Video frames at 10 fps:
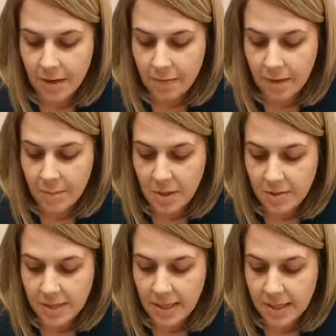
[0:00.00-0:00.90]
here that I'm
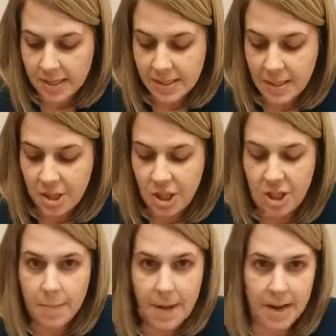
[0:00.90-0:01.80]
using is the
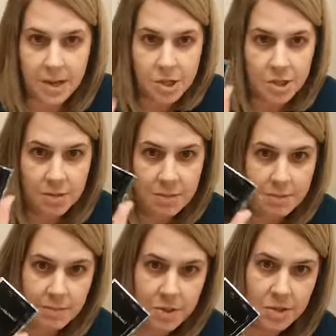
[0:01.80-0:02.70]
Gina Beige,
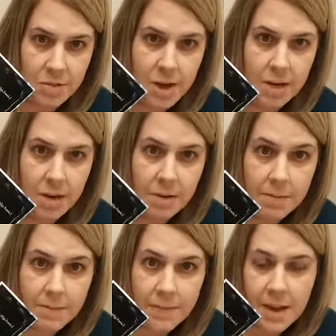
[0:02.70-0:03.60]
which is right here.
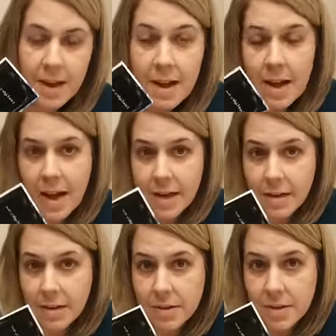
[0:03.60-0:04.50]
I
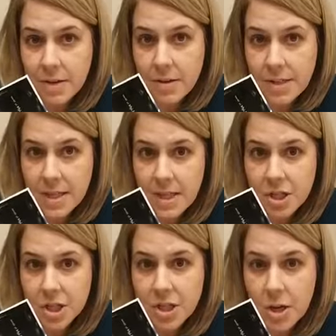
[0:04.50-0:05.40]
can also use the
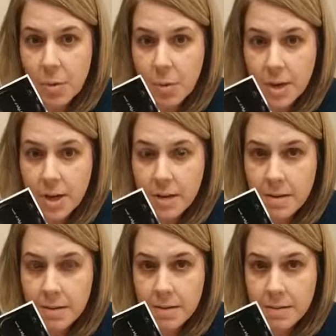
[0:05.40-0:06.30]
Shinto 1.
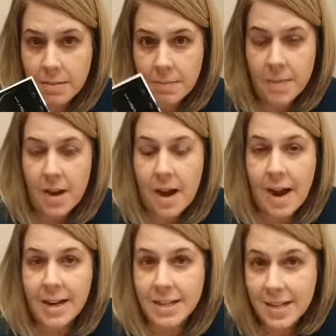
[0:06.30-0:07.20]

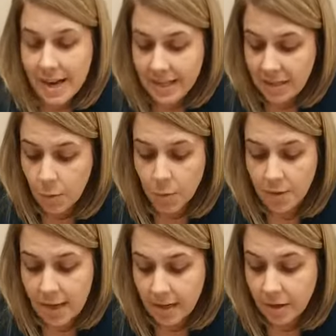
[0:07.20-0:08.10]
I need to order
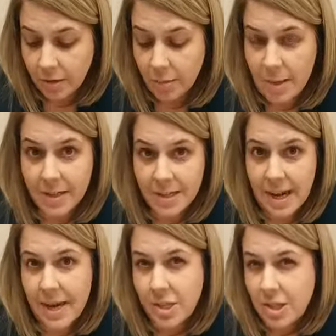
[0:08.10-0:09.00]
that color because
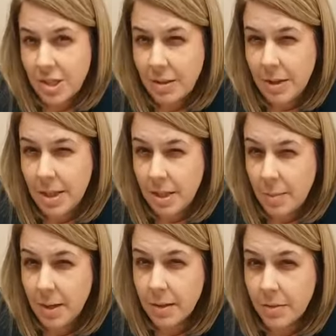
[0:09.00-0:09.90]
it actually is a little
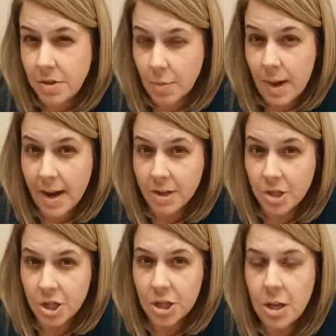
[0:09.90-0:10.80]
bit closer
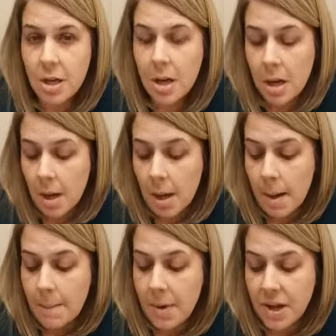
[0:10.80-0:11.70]
match,
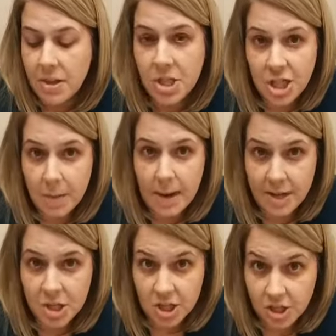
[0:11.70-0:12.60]
but the Gina
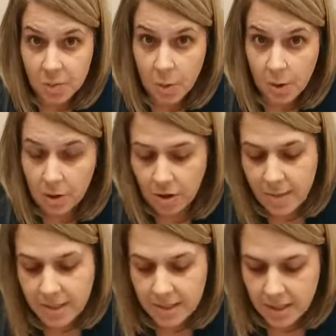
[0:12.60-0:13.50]
Beige does work on
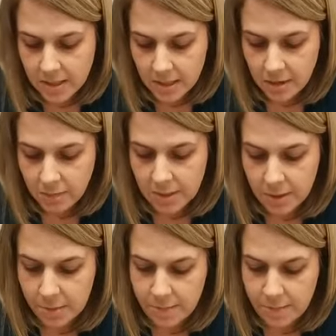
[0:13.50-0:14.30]
my skin tone. So